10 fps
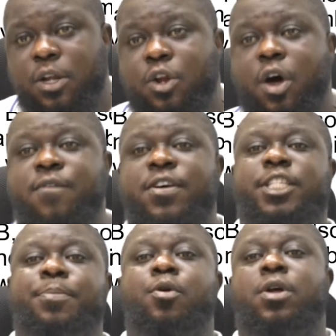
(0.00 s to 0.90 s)
law of
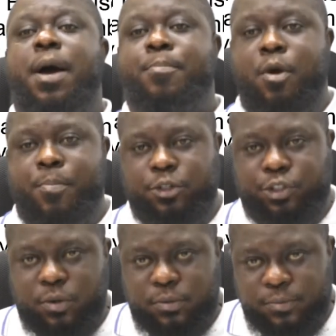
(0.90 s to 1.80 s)
reciprocal
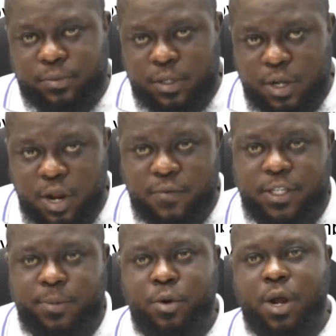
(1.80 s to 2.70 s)
proportion. Law of
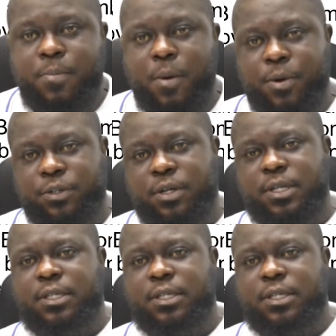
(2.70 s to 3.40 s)
reciprocal proportion. It